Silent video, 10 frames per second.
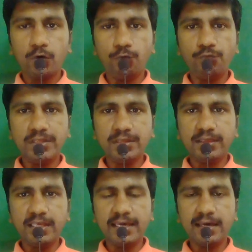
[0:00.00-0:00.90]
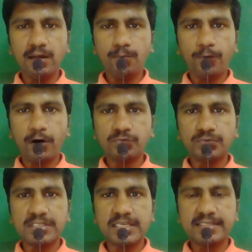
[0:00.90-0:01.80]
With the help
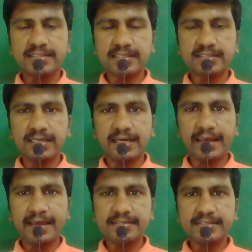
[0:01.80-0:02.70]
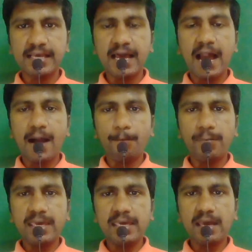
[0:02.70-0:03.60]
of Jesus' grace,
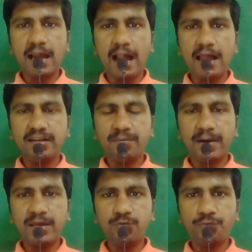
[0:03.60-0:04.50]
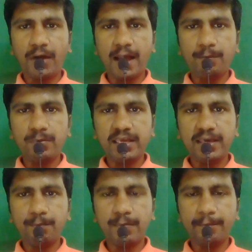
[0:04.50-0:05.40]
me and my
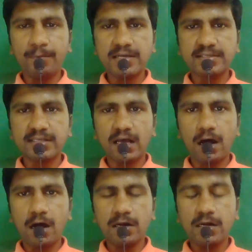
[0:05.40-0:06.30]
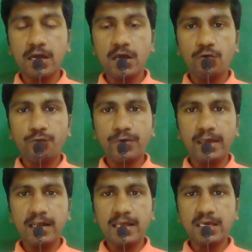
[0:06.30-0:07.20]
family members are
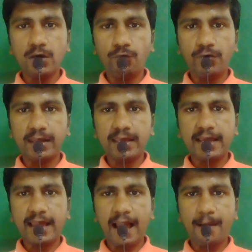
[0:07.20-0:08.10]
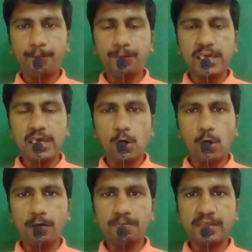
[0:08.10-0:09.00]
feeling very happy
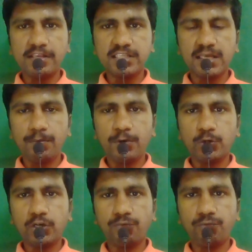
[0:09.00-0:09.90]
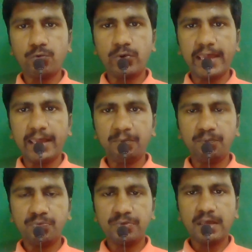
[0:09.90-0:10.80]
on this beautiful day.
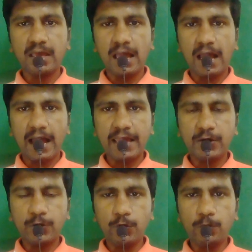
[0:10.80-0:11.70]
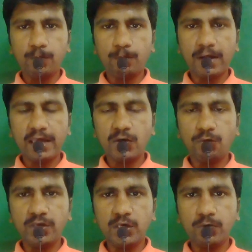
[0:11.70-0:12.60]
I hope my
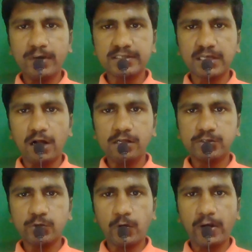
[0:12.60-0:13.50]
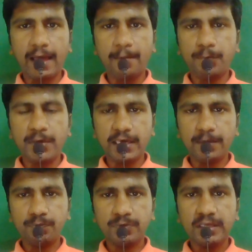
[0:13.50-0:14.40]
viewers also happy.